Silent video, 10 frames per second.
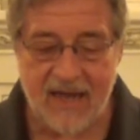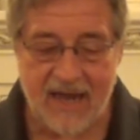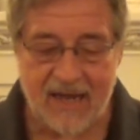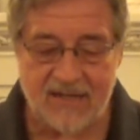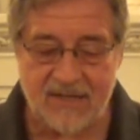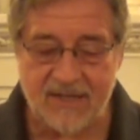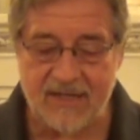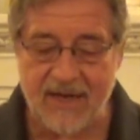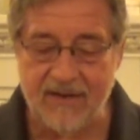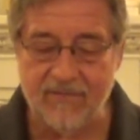he has a
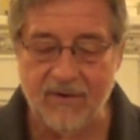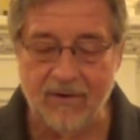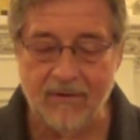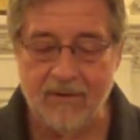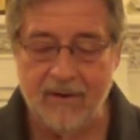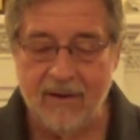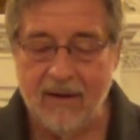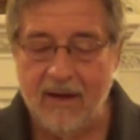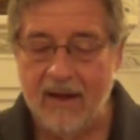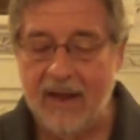Savior.
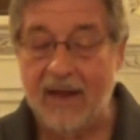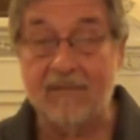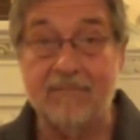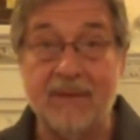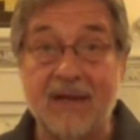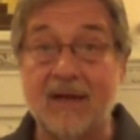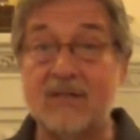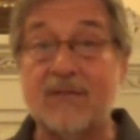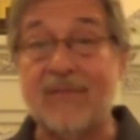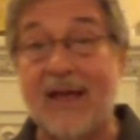And
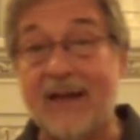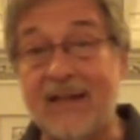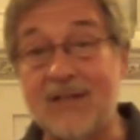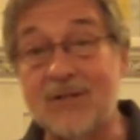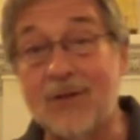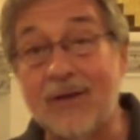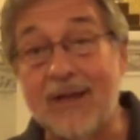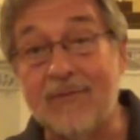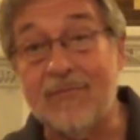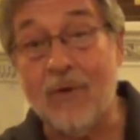because of that, he's
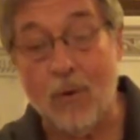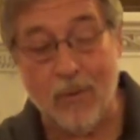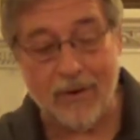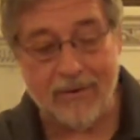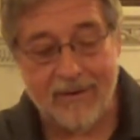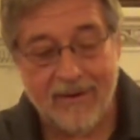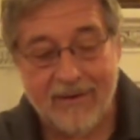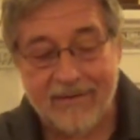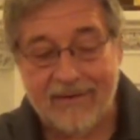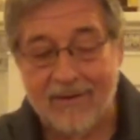looking
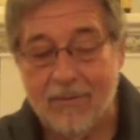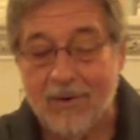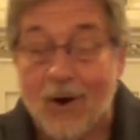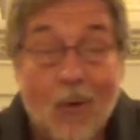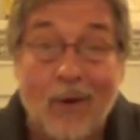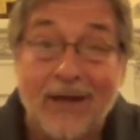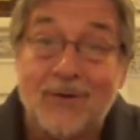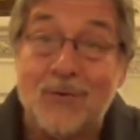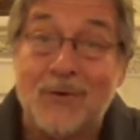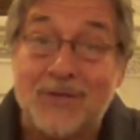forward to
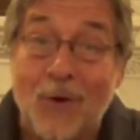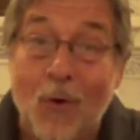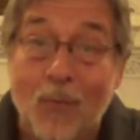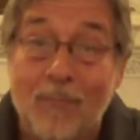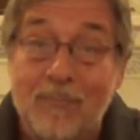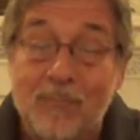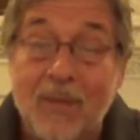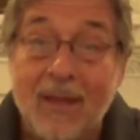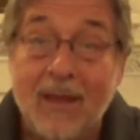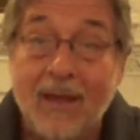going to his home.
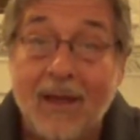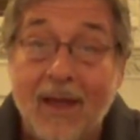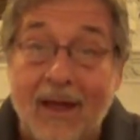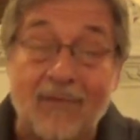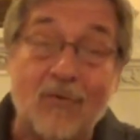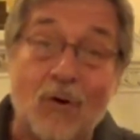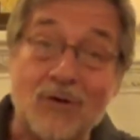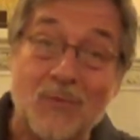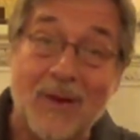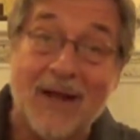And of
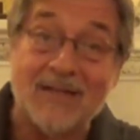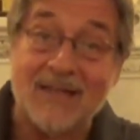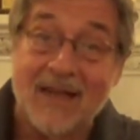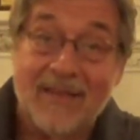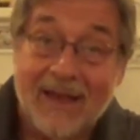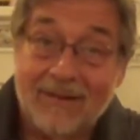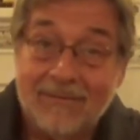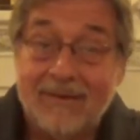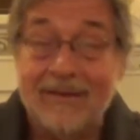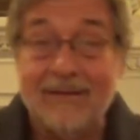course, when I say
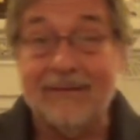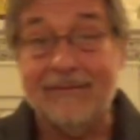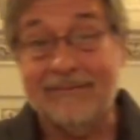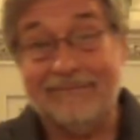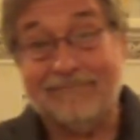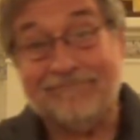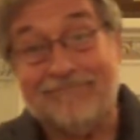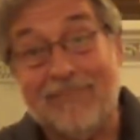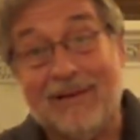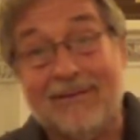that,
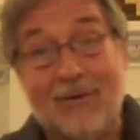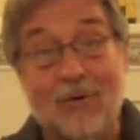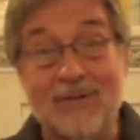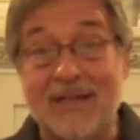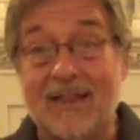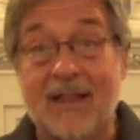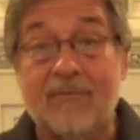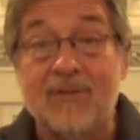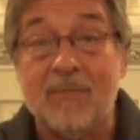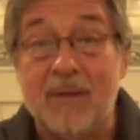course, he'd
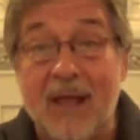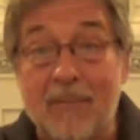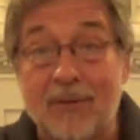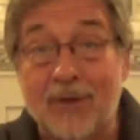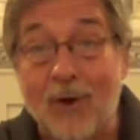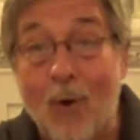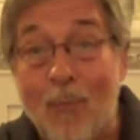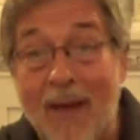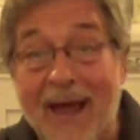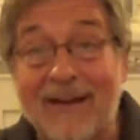love to be able to go
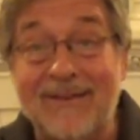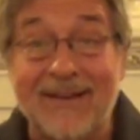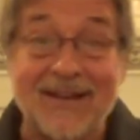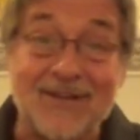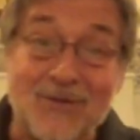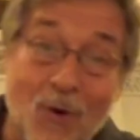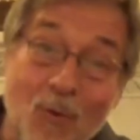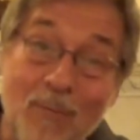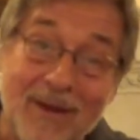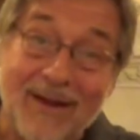back to his
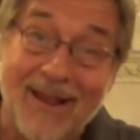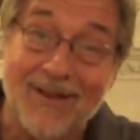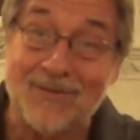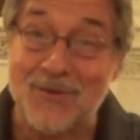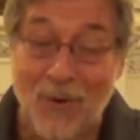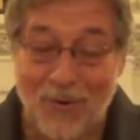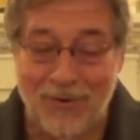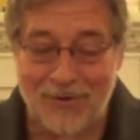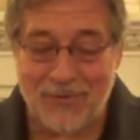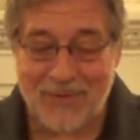home in Hales
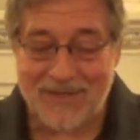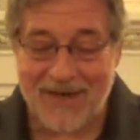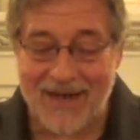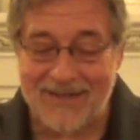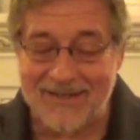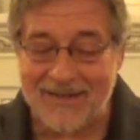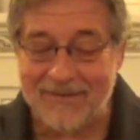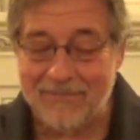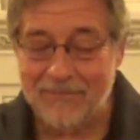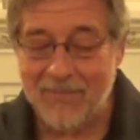Corners,
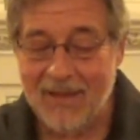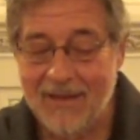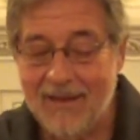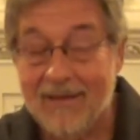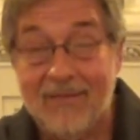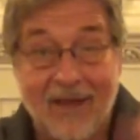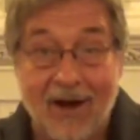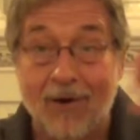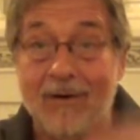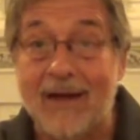Wisconsin.
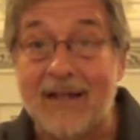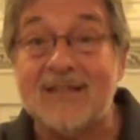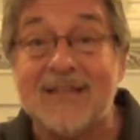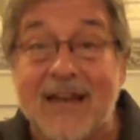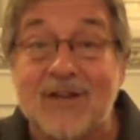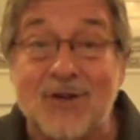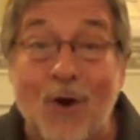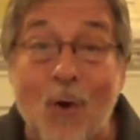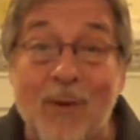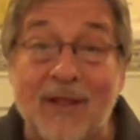There and at St.
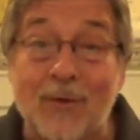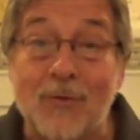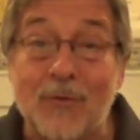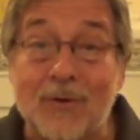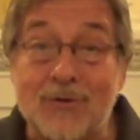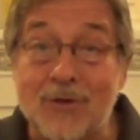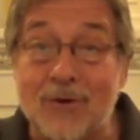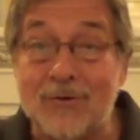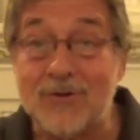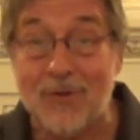Jacobi Lutheran
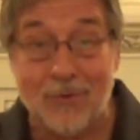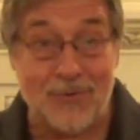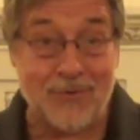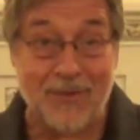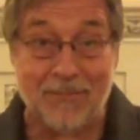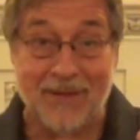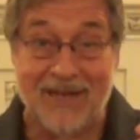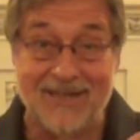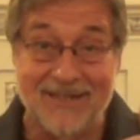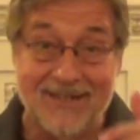Church, those were the
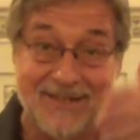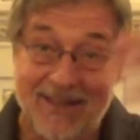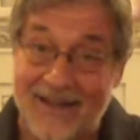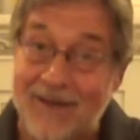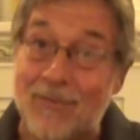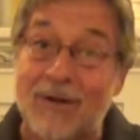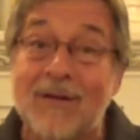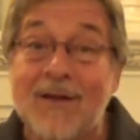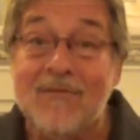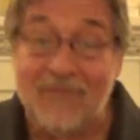places that he
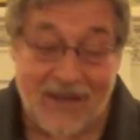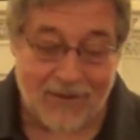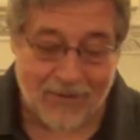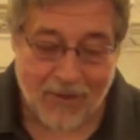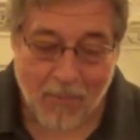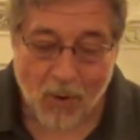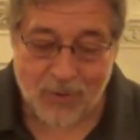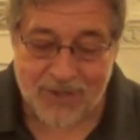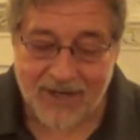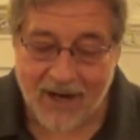would feel the
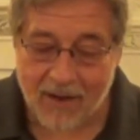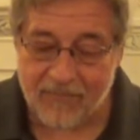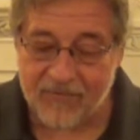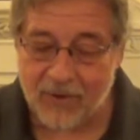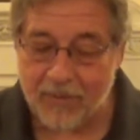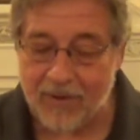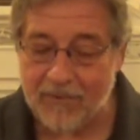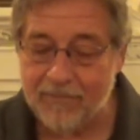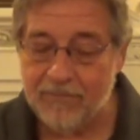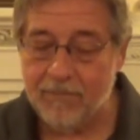most
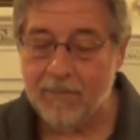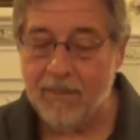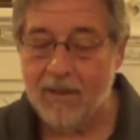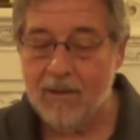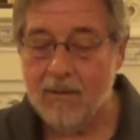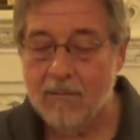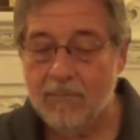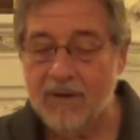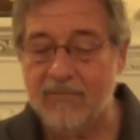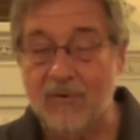comfortable.
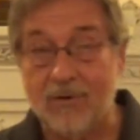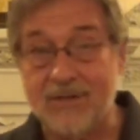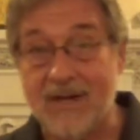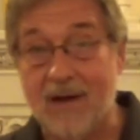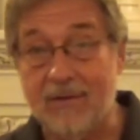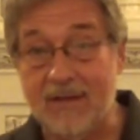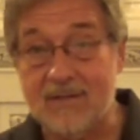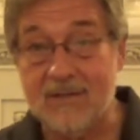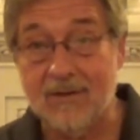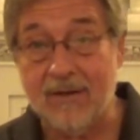But of course, now
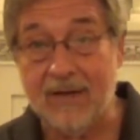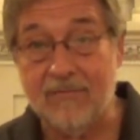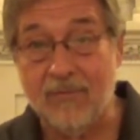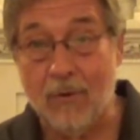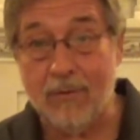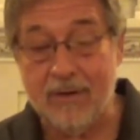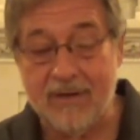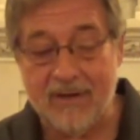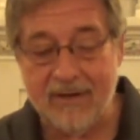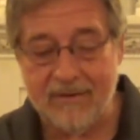he's looking
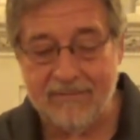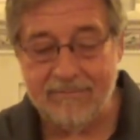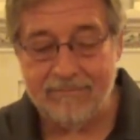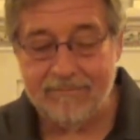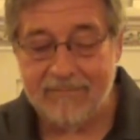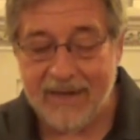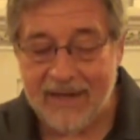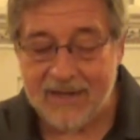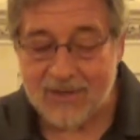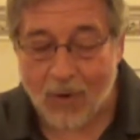forward to
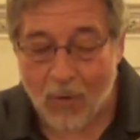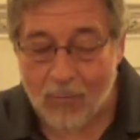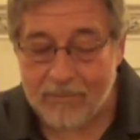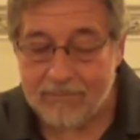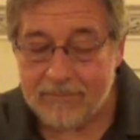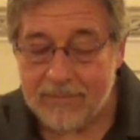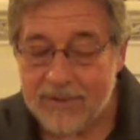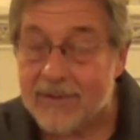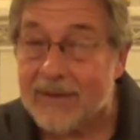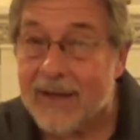his home
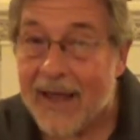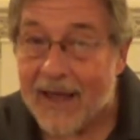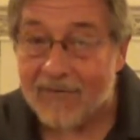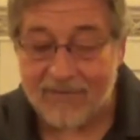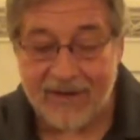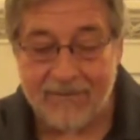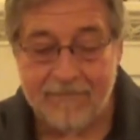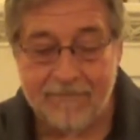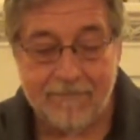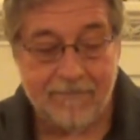to heaven.